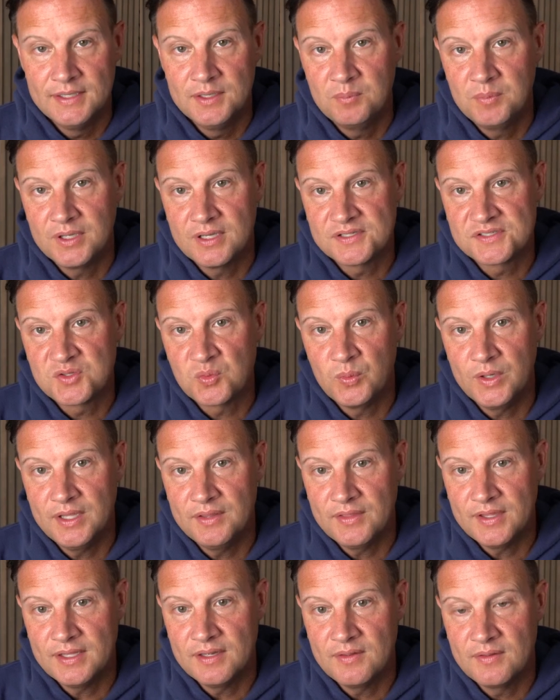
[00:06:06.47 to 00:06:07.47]
Because the way
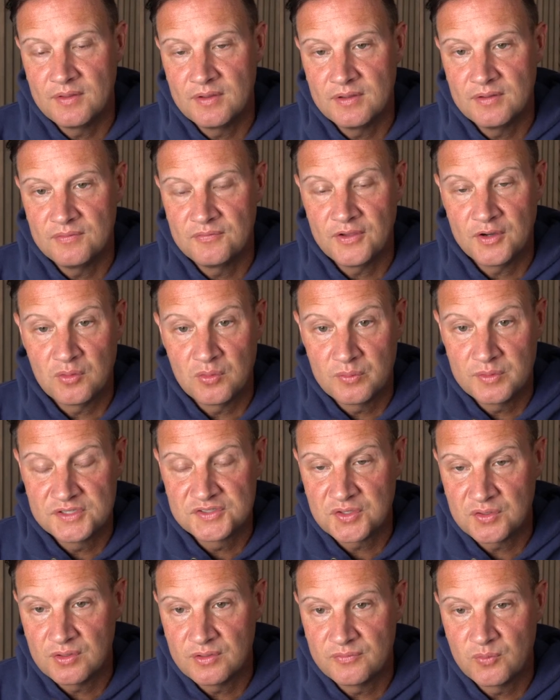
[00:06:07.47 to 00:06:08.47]
that the Federal
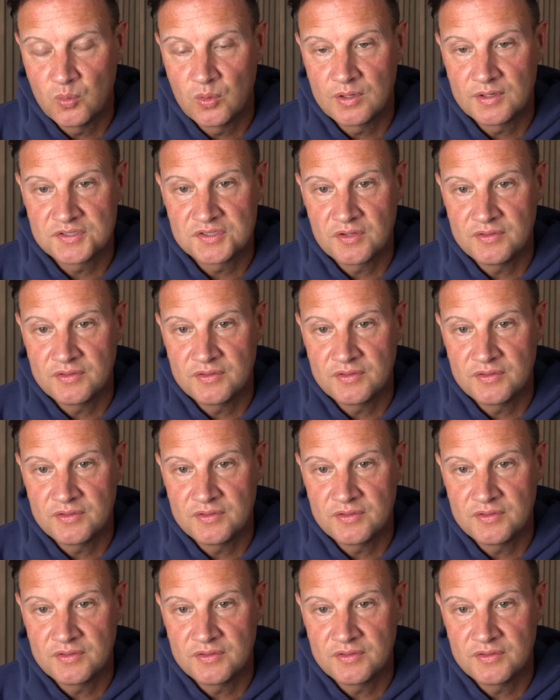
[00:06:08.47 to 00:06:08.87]
Reserve works,